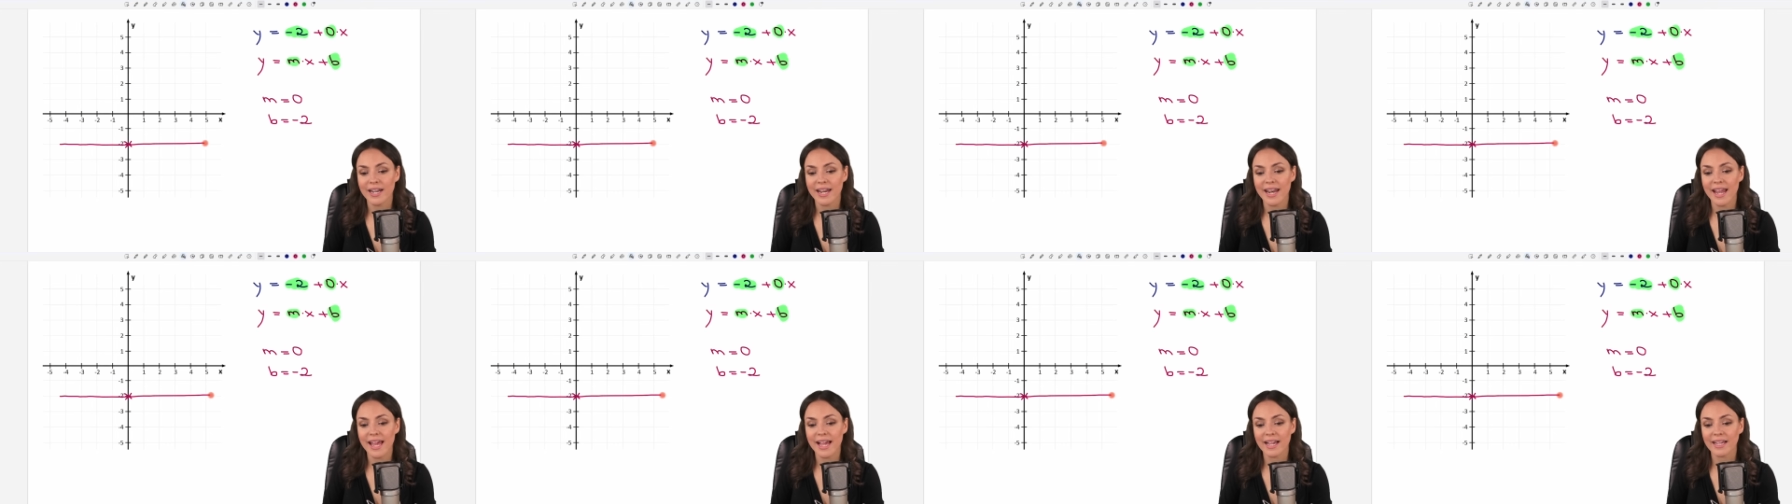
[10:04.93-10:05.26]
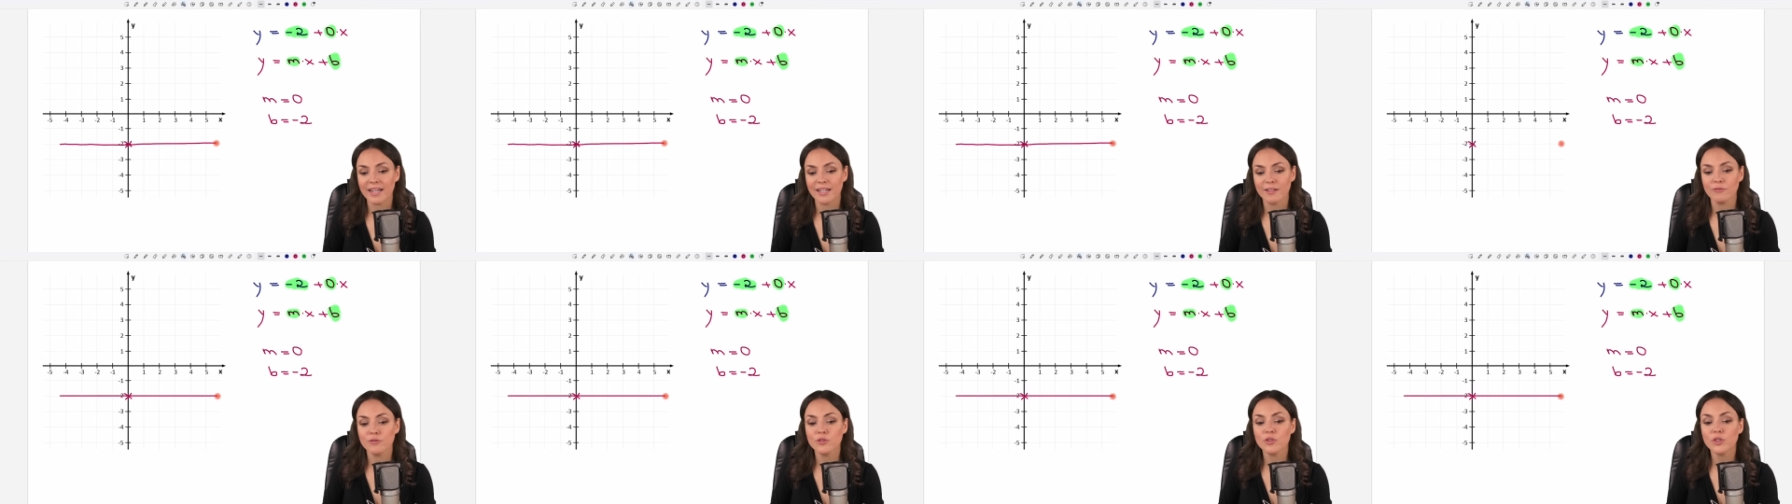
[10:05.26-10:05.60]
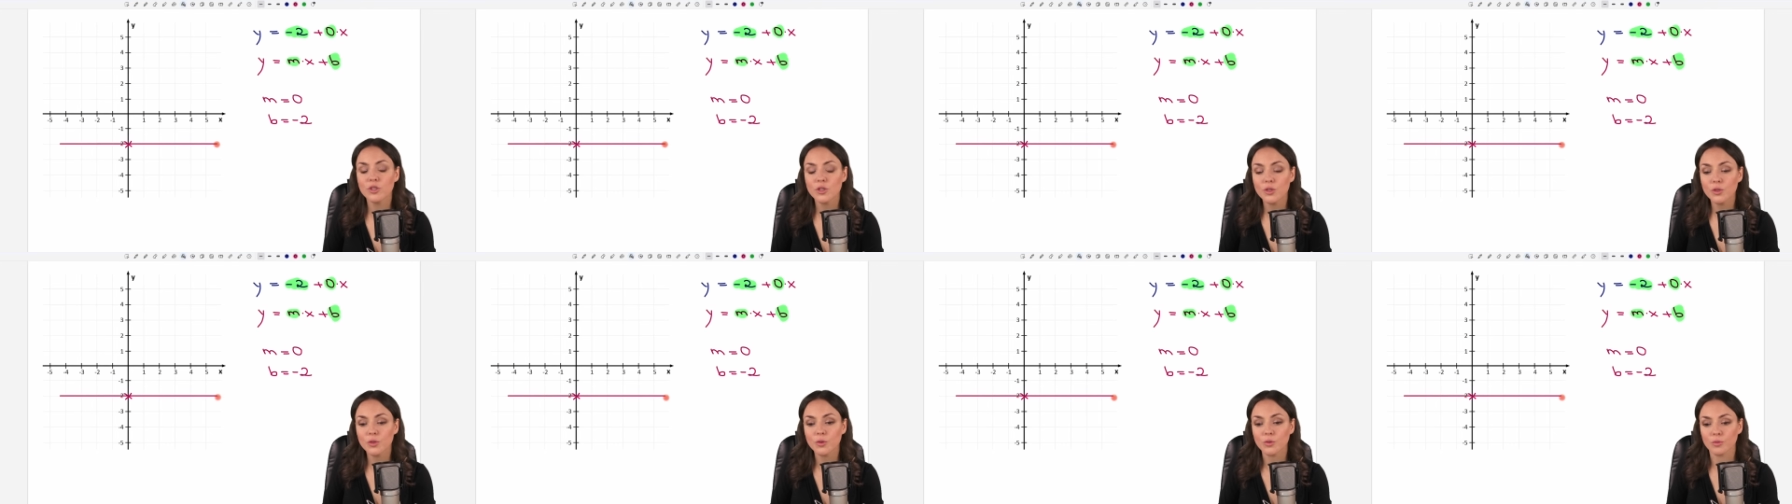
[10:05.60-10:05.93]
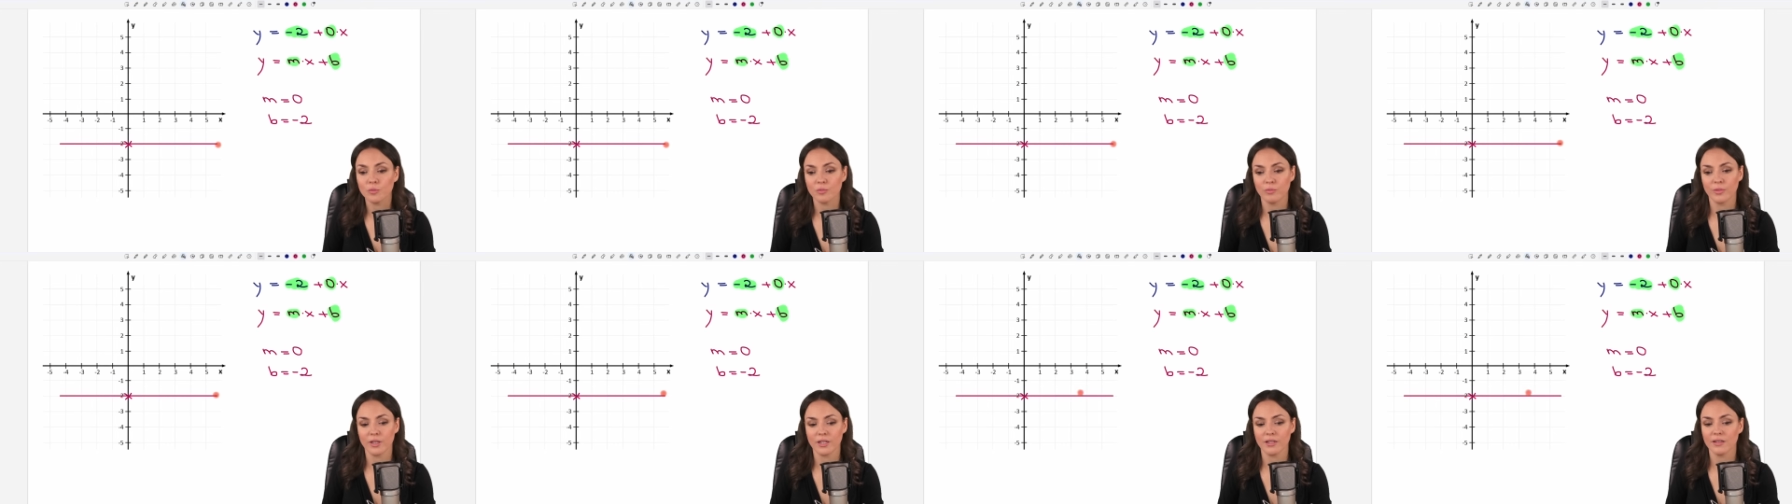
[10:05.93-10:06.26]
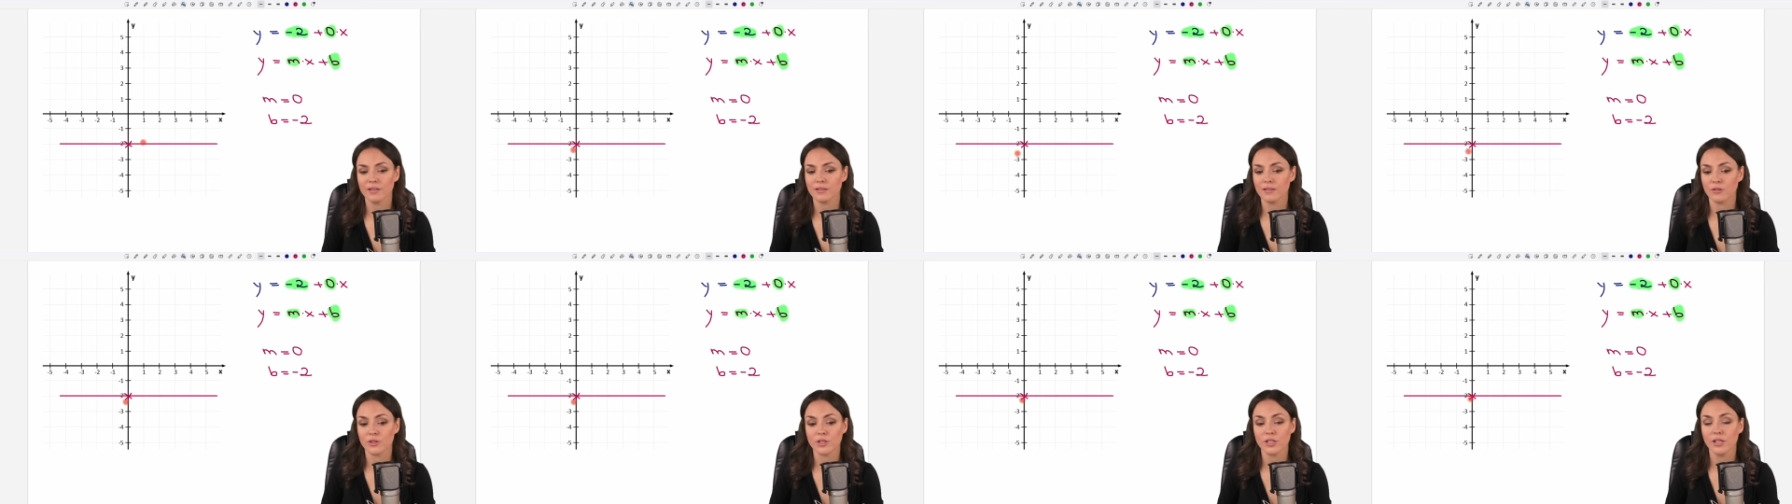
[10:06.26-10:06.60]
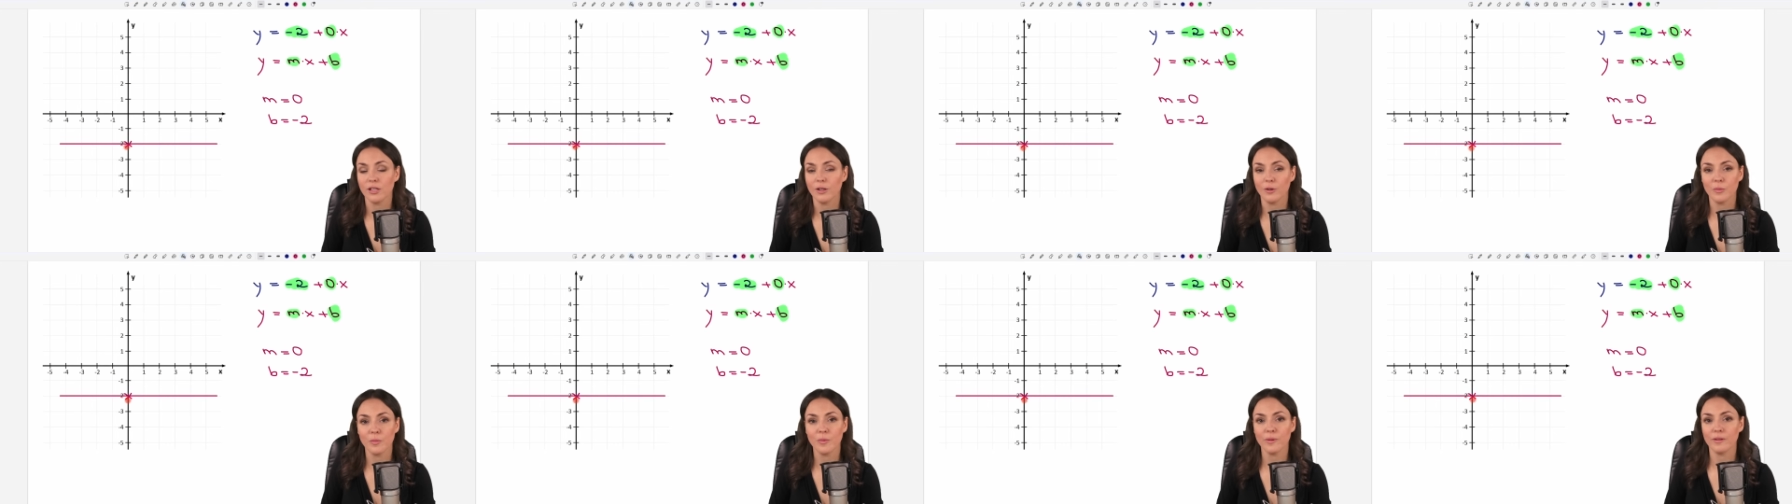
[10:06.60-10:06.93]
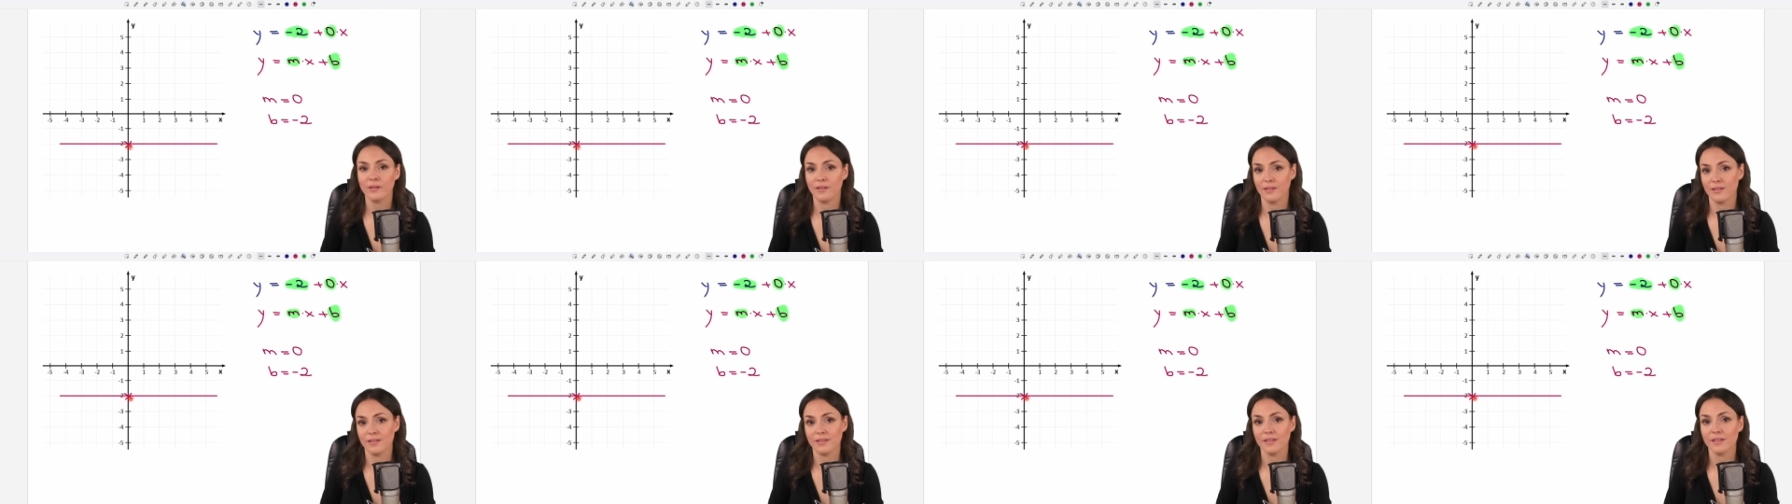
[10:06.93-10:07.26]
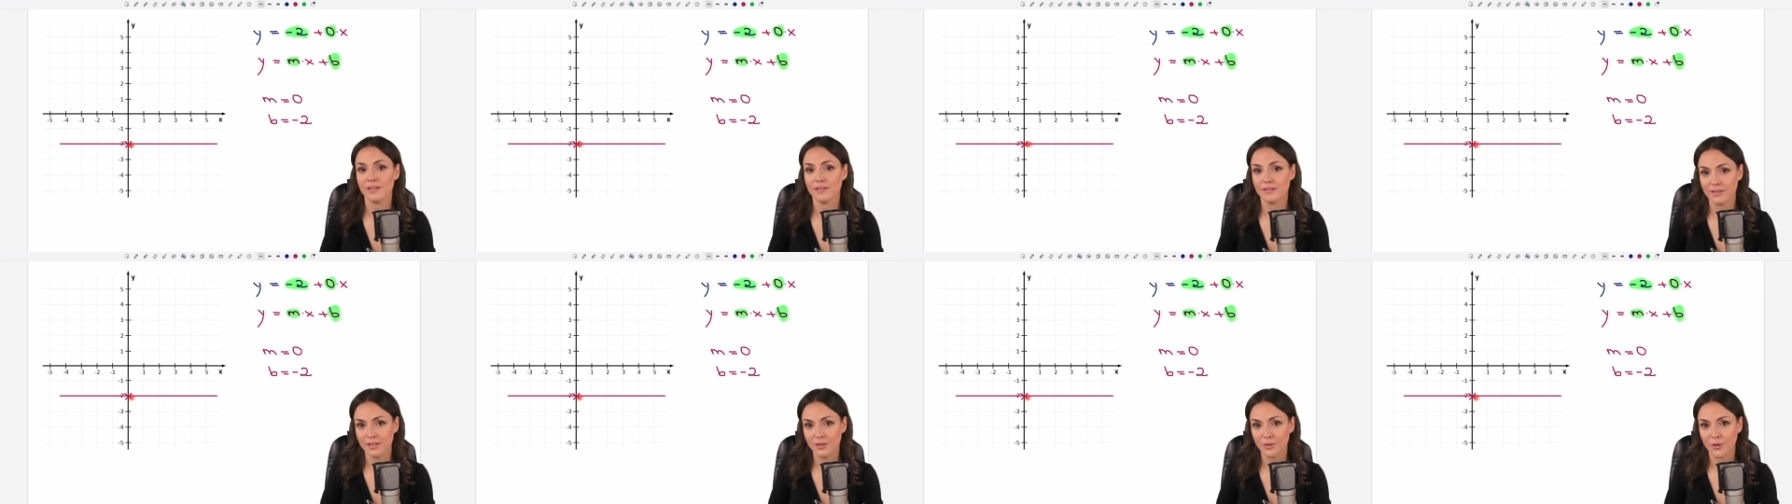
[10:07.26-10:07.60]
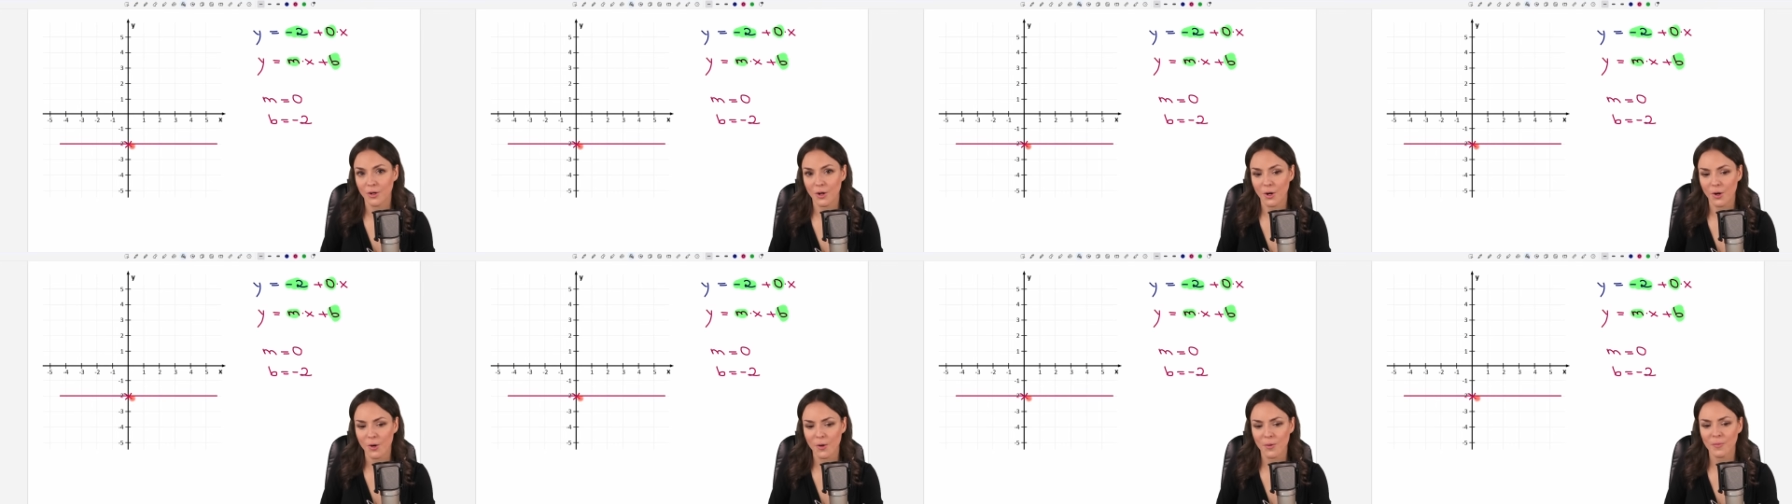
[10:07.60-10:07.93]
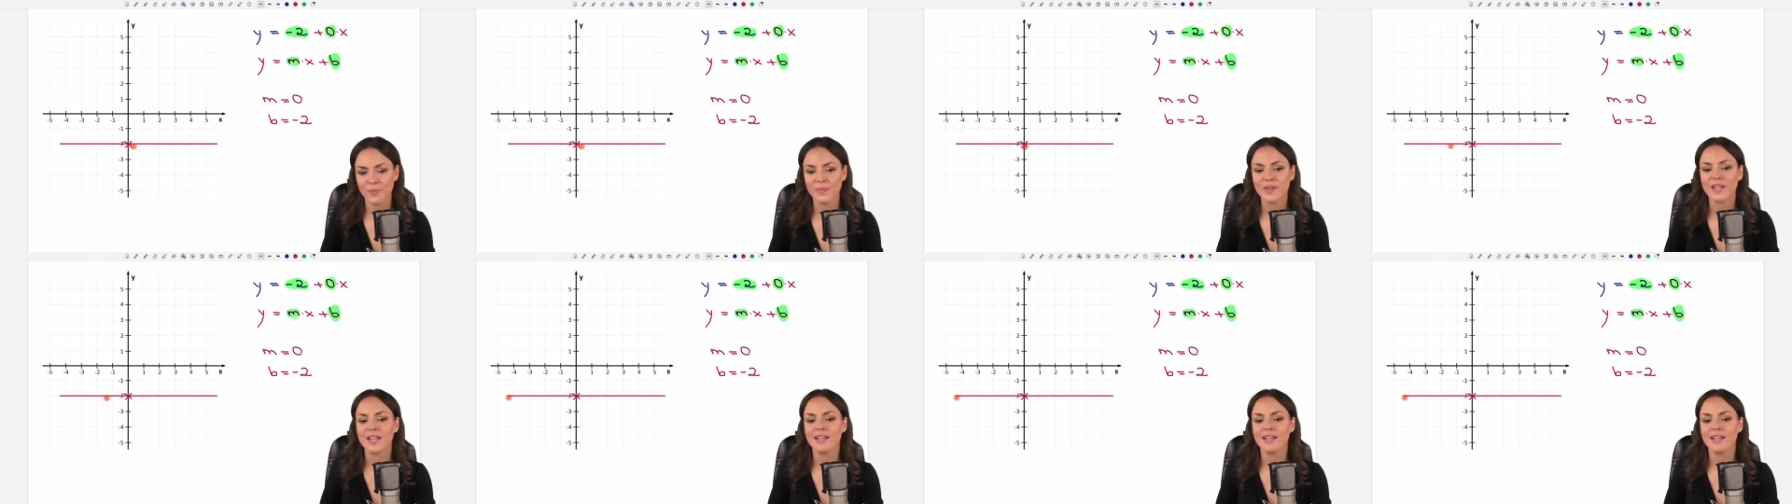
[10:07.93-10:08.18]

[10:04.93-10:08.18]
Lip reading: negative 2 because our slope is 0.